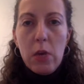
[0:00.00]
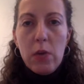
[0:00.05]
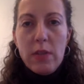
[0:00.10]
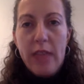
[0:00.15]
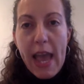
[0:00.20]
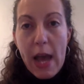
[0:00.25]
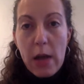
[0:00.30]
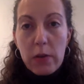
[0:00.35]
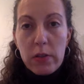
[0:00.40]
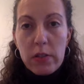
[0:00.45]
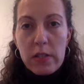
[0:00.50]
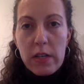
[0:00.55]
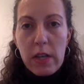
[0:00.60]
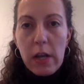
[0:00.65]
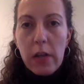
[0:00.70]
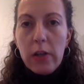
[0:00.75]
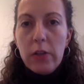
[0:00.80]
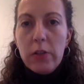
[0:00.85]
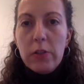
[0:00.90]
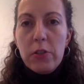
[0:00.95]

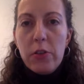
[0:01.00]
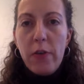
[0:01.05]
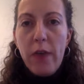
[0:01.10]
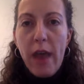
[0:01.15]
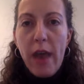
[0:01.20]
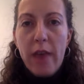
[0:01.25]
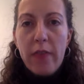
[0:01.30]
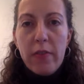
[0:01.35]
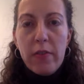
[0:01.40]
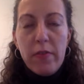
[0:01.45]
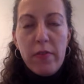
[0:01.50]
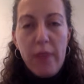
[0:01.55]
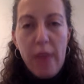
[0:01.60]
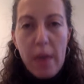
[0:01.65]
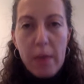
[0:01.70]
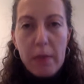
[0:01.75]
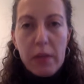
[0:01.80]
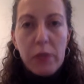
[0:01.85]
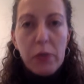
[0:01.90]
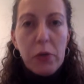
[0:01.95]
downstairs you have the
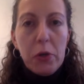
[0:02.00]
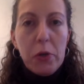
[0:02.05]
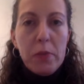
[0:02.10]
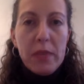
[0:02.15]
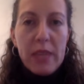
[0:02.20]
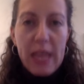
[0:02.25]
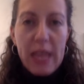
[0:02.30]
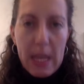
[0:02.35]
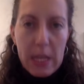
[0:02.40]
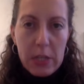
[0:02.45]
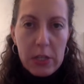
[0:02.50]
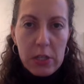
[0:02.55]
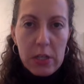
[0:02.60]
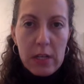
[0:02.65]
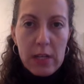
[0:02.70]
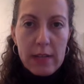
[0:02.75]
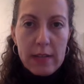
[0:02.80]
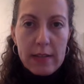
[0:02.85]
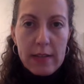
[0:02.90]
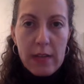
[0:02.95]
family room, the
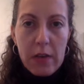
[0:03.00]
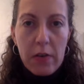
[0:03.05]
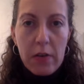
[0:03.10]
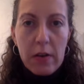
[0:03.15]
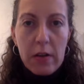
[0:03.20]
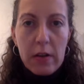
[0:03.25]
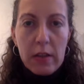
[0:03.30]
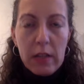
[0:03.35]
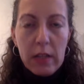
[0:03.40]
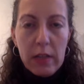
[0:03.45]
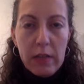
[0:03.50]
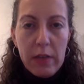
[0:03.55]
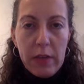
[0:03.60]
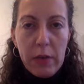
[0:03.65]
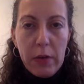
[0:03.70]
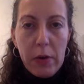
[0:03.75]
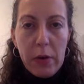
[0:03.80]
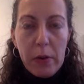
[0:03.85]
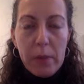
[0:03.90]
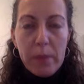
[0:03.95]
kitchen, etc., the
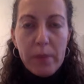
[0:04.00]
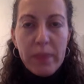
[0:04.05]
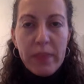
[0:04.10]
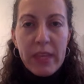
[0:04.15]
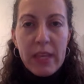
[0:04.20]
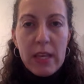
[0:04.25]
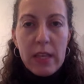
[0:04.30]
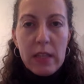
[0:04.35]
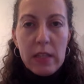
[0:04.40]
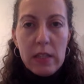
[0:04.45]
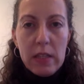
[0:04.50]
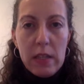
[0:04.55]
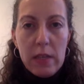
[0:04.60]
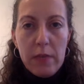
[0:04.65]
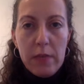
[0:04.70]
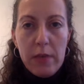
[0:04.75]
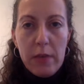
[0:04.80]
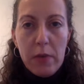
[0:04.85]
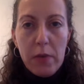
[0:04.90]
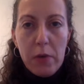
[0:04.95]
living room, the
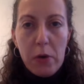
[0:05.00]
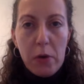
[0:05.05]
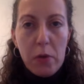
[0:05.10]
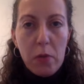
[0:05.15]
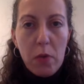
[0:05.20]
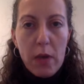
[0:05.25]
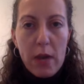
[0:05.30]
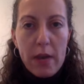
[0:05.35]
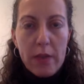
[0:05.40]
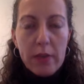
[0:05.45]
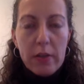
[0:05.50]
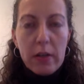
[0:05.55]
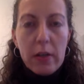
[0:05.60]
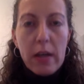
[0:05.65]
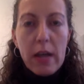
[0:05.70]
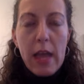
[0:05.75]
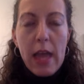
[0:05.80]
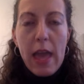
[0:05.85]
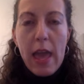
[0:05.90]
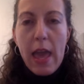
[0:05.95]
TV room,
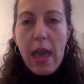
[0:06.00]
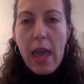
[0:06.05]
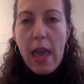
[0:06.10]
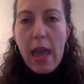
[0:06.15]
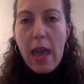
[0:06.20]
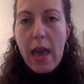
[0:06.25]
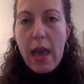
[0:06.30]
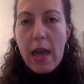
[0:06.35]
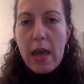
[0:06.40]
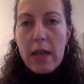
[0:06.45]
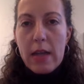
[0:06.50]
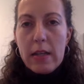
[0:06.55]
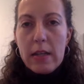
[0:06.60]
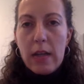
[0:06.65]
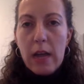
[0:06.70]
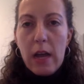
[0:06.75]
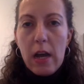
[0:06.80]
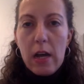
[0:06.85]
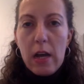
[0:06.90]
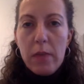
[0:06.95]
whatever, and
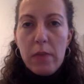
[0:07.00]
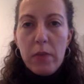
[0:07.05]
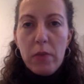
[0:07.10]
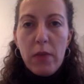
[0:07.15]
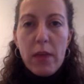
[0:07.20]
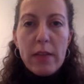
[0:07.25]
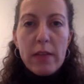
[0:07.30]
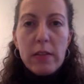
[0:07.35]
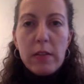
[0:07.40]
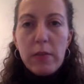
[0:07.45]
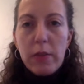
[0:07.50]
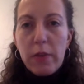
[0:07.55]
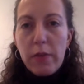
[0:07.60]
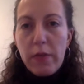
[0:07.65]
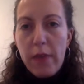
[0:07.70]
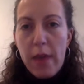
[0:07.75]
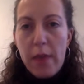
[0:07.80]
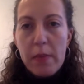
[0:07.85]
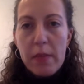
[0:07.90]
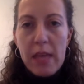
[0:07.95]
the rest of your
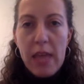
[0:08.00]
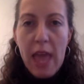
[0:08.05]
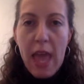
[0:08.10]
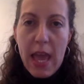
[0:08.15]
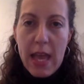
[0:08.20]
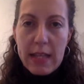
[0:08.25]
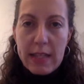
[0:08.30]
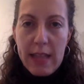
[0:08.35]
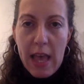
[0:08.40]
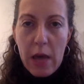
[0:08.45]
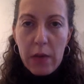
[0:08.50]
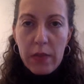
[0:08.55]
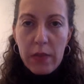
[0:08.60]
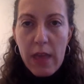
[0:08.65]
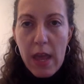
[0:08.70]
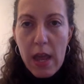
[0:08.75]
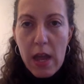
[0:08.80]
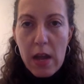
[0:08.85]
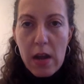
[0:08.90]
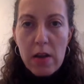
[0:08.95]
family hangs out
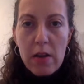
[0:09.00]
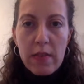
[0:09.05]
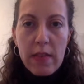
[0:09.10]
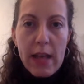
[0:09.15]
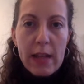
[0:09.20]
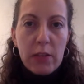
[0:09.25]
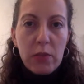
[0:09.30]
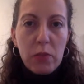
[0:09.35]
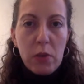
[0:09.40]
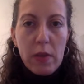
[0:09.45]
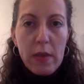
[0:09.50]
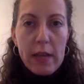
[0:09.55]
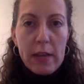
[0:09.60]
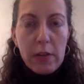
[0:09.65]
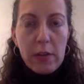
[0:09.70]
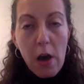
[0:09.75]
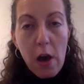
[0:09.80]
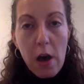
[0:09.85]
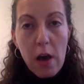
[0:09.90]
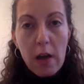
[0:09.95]
there. That's where they
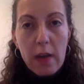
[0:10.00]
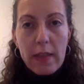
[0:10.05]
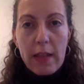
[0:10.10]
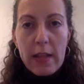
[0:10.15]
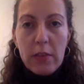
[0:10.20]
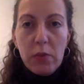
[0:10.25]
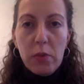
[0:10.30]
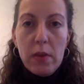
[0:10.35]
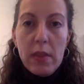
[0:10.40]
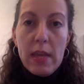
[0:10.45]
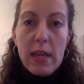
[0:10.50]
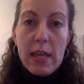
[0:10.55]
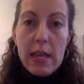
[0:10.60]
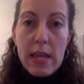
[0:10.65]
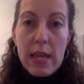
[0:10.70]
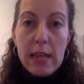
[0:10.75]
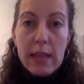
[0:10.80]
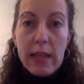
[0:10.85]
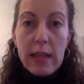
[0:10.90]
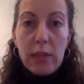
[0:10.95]
talk, that's where they
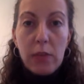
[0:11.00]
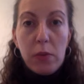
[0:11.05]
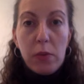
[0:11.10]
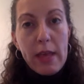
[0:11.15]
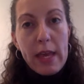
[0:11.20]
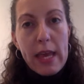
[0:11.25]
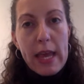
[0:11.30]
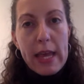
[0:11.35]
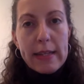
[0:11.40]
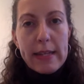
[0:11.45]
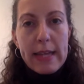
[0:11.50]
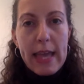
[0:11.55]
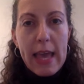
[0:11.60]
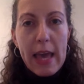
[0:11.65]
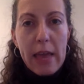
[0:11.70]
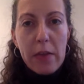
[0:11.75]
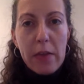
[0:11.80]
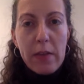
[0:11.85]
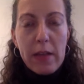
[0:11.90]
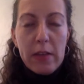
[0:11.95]
eat, that's where they get
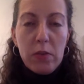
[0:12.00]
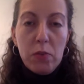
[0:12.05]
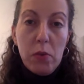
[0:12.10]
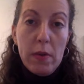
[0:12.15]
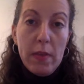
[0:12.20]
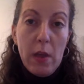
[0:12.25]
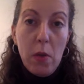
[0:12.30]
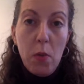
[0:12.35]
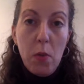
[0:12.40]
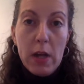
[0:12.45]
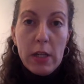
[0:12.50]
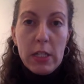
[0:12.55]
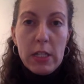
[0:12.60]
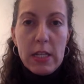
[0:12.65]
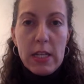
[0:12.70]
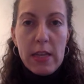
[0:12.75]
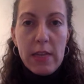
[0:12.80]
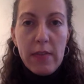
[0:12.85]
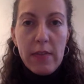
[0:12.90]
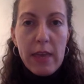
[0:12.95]
together, that's where they
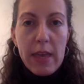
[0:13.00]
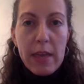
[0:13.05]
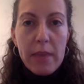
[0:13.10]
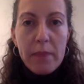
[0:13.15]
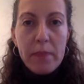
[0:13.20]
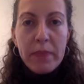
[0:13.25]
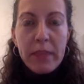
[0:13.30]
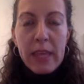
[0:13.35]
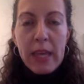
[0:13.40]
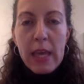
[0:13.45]
watch TV.